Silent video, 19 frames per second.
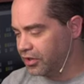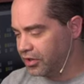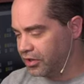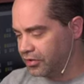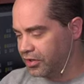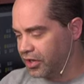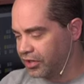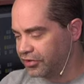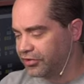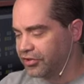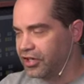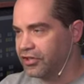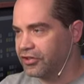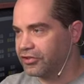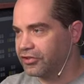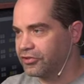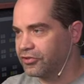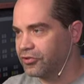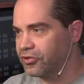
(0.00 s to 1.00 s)
X-Keys
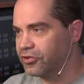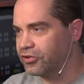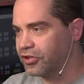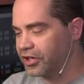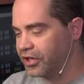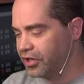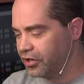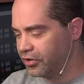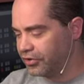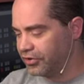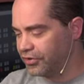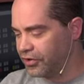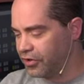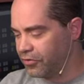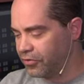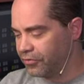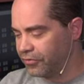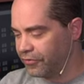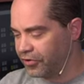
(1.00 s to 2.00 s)
controller here.
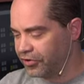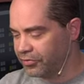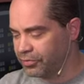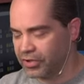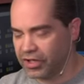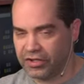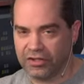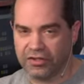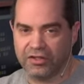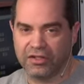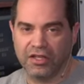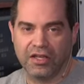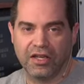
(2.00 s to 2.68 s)
So the first button